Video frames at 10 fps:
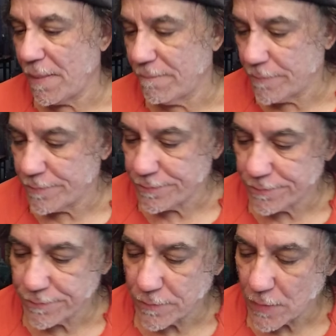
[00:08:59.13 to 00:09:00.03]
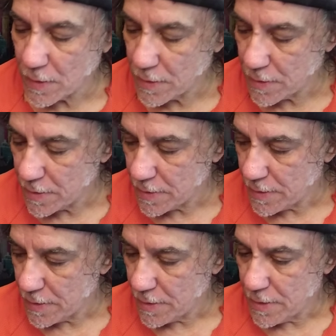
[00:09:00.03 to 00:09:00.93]

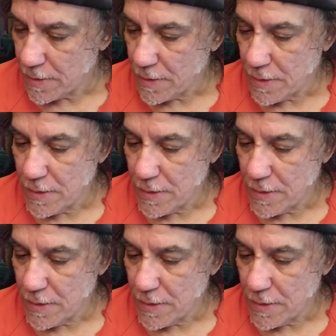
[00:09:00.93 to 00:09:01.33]
No one is speaking in this clip.